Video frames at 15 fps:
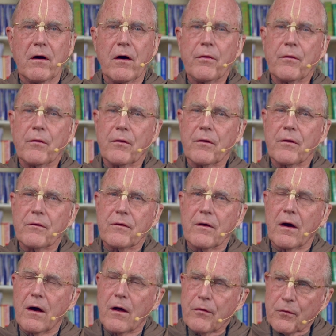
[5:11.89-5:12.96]

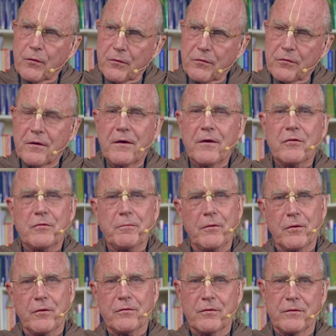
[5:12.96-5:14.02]
others'
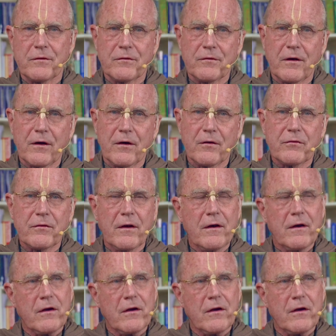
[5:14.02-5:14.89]
spiritual desires,